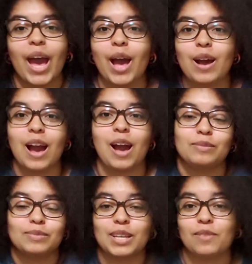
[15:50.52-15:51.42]

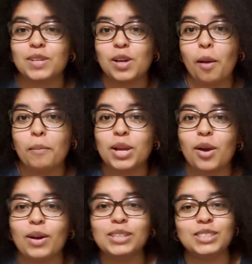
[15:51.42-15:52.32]
I'm definitely gonna be
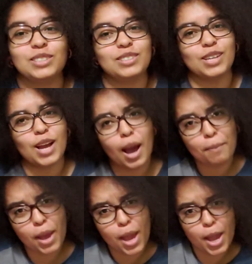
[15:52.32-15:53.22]
going
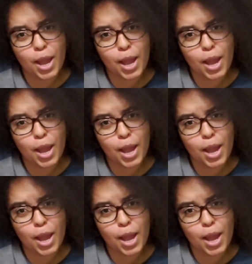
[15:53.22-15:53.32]
shopping.